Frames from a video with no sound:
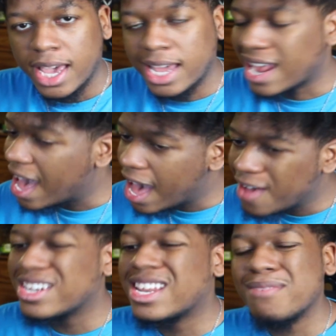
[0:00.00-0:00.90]
And that
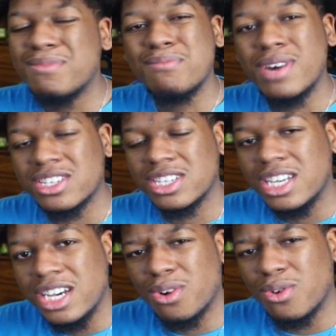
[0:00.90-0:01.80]
haven't done me much
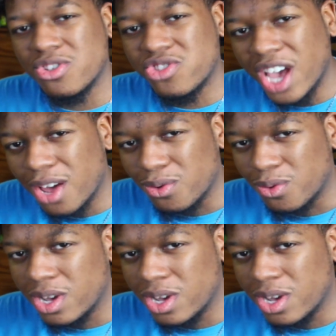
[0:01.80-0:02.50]
good on the channel.